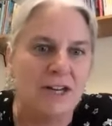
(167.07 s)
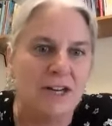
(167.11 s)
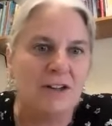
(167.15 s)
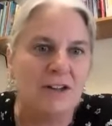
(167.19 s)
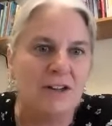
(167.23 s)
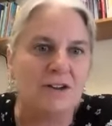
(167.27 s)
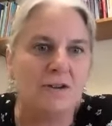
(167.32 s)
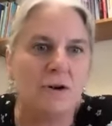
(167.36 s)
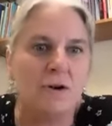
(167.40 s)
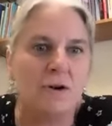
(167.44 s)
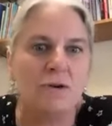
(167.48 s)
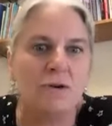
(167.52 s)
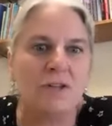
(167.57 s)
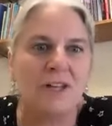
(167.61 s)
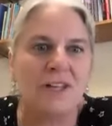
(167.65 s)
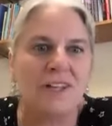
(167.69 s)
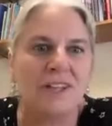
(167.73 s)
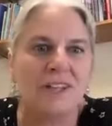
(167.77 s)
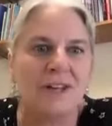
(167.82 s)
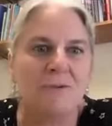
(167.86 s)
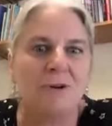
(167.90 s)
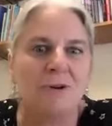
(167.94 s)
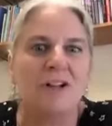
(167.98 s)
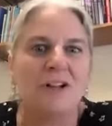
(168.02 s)
know that
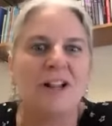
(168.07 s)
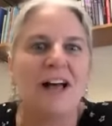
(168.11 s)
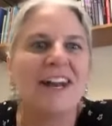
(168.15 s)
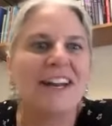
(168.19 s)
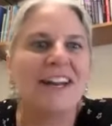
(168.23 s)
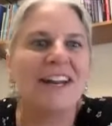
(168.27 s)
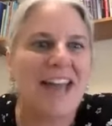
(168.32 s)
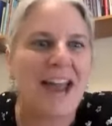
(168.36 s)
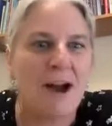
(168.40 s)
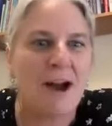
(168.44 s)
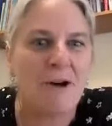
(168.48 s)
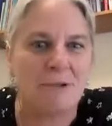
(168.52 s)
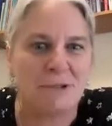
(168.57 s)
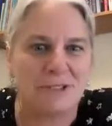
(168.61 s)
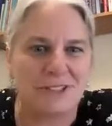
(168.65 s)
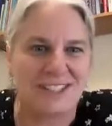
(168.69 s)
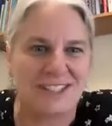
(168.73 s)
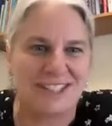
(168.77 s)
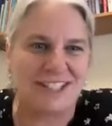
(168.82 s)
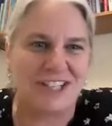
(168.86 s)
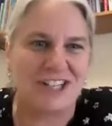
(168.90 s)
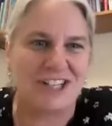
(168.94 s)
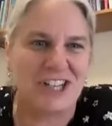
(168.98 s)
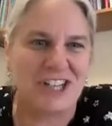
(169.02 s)
there were a lot of counts
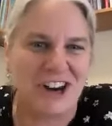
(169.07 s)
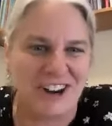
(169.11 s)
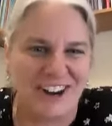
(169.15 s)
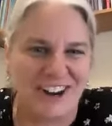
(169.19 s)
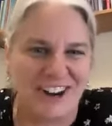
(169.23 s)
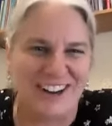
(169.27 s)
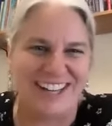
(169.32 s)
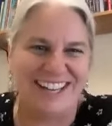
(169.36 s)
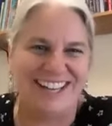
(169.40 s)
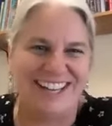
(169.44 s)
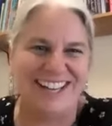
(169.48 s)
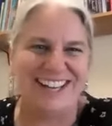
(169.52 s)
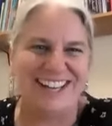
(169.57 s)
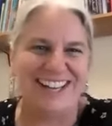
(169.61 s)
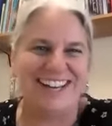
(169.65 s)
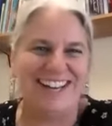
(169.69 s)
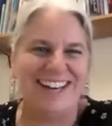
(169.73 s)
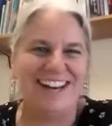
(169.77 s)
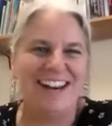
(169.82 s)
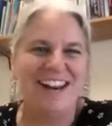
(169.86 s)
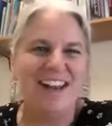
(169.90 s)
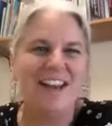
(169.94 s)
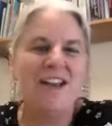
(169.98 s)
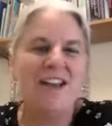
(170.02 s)
and charting,
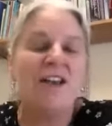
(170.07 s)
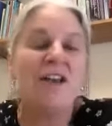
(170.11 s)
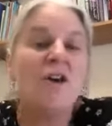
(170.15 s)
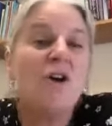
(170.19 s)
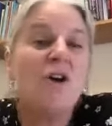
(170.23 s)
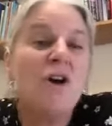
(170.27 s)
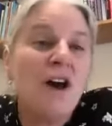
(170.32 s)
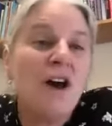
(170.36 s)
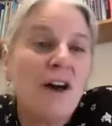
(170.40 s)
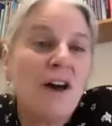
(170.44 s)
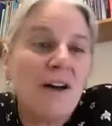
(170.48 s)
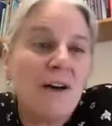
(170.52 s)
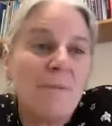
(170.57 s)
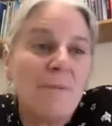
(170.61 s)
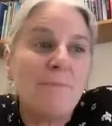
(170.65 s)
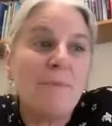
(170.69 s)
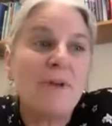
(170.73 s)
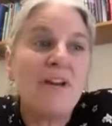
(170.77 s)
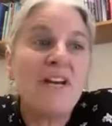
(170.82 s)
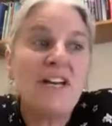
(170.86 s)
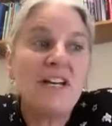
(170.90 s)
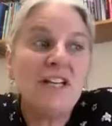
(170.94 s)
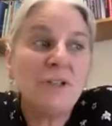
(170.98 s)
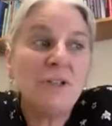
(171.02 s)
and but
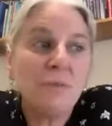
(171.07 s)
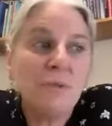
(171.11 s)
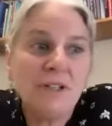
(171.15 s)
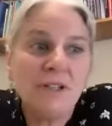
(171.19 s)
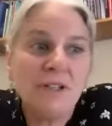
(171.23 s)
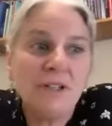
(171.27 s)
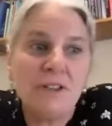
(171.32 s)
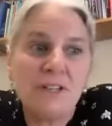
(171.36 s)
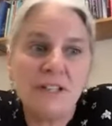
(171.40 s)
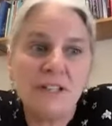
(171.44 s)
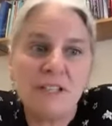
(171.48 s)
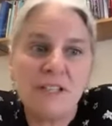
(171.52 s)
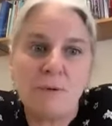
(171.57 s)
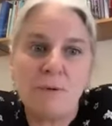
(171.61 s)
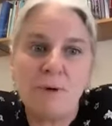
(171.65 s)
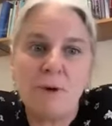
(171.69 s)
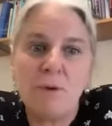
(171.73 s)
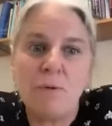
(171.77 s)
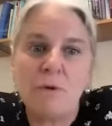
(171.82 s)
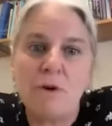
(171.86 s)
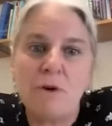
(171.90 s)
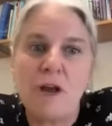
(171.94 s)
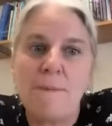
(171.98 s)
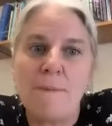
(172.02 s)
it is one of the things that we
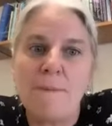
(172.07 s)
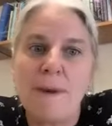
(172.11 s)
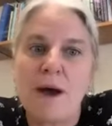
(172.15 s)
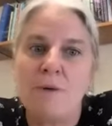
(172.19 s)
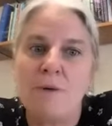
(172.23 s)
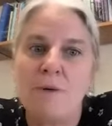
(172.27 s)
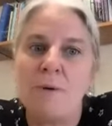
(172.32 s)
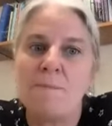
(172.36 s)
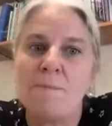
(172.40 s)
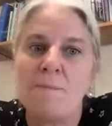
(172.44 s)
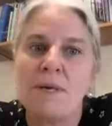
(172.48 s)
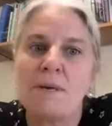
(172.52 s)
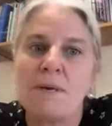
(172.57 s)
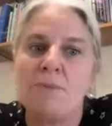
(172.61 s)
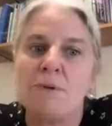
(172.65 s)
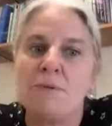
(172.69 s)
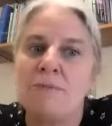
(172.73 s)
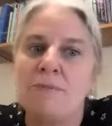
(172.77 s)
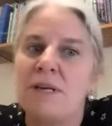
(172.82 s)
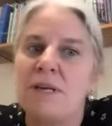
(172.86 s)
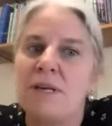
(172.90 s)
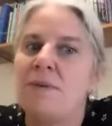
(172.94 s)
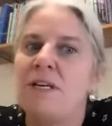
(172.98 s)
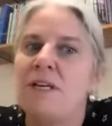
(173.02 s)
worry about when people
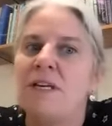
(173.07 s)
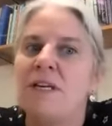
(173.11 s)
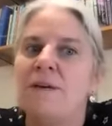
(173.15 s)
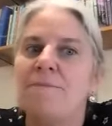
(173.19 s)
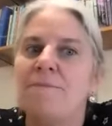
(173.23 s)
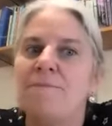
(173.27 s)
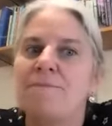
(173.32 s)
maybe